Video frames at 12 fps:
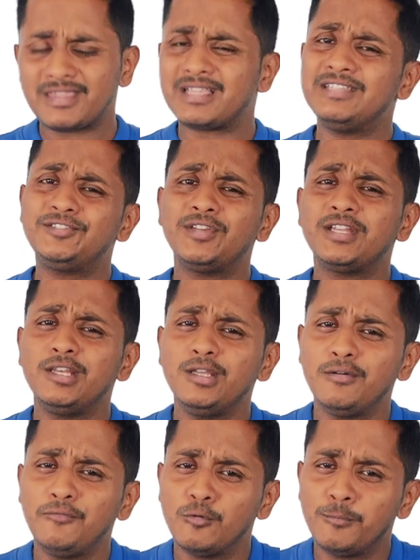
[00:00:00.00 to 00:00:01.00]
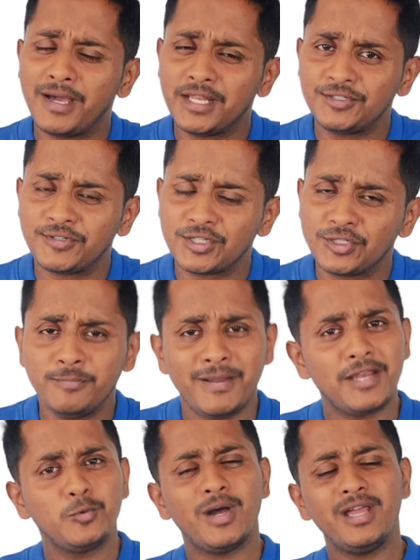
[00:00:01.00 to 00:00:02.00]
Strictly a 4-para structure.
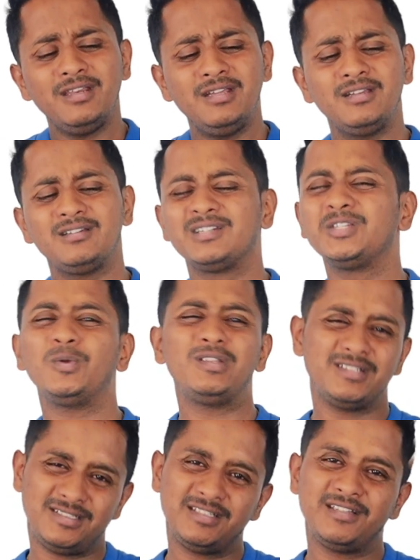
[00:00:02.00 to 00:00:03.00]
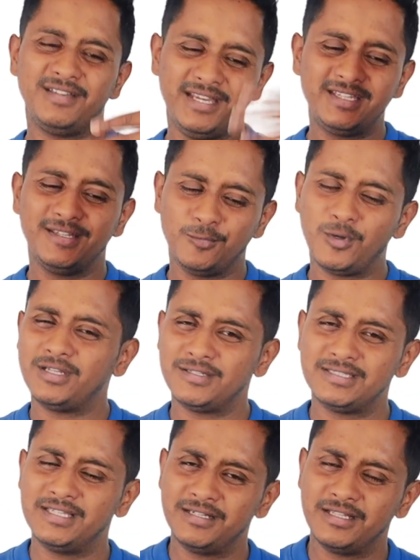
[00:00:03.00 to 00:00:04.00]
Para 1, you will just retain what is
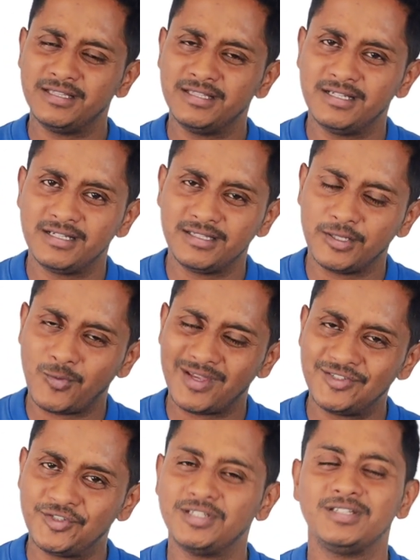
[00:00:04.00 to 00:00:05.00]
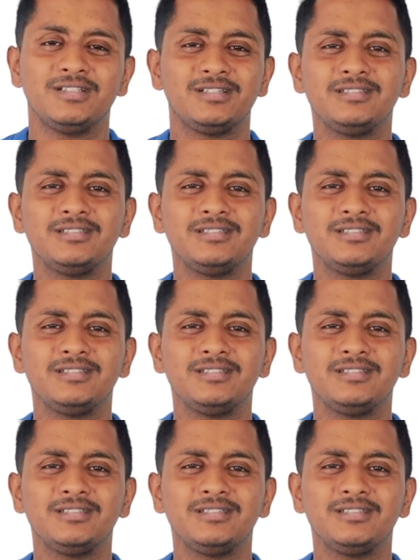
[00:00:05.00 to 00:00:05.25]
there in the question.